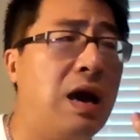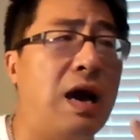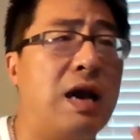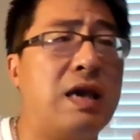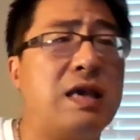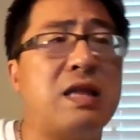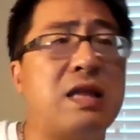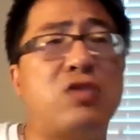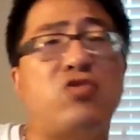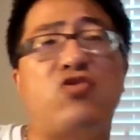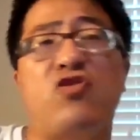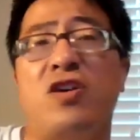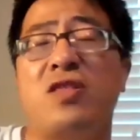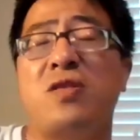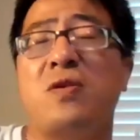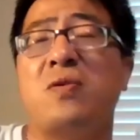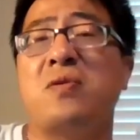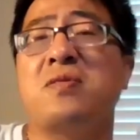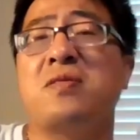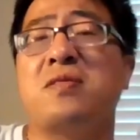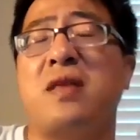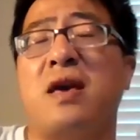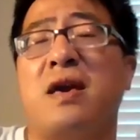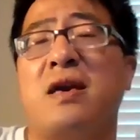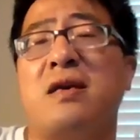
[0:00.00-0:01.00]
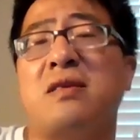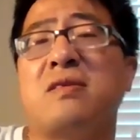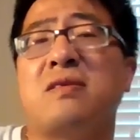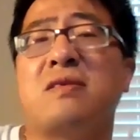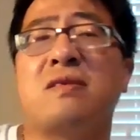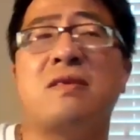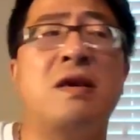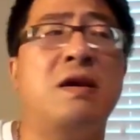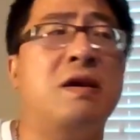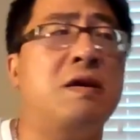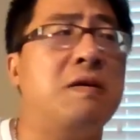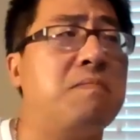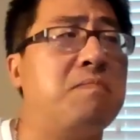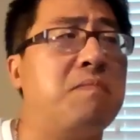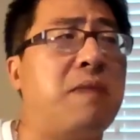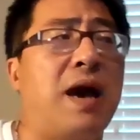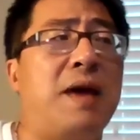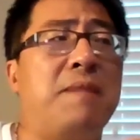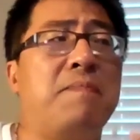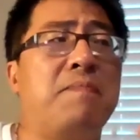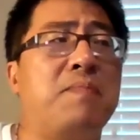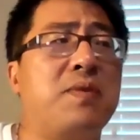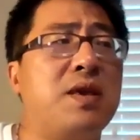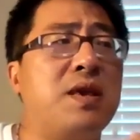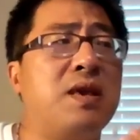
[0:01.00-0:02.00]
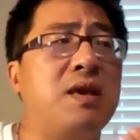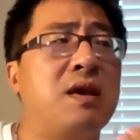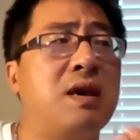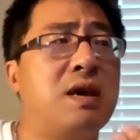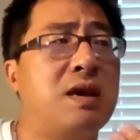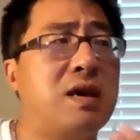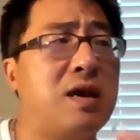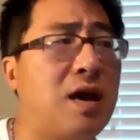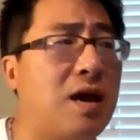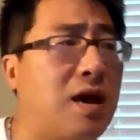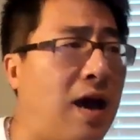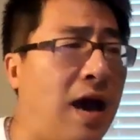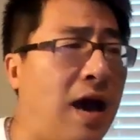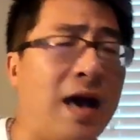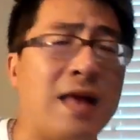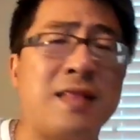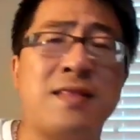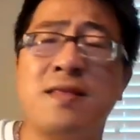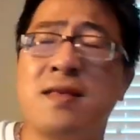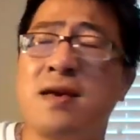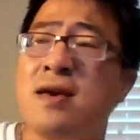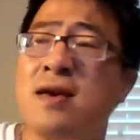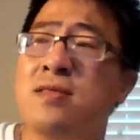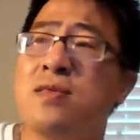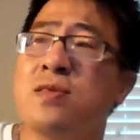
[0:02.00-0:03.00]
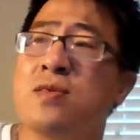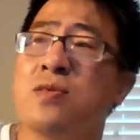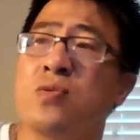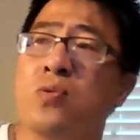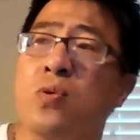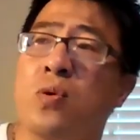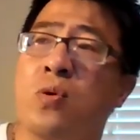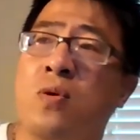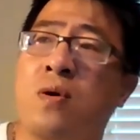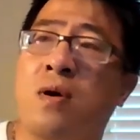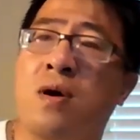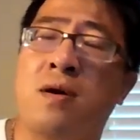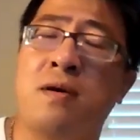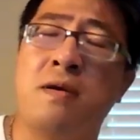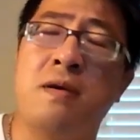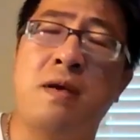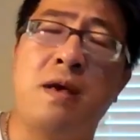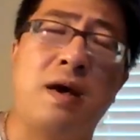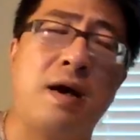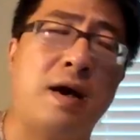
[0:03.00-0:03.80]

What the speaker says: in a general sense, might be assets or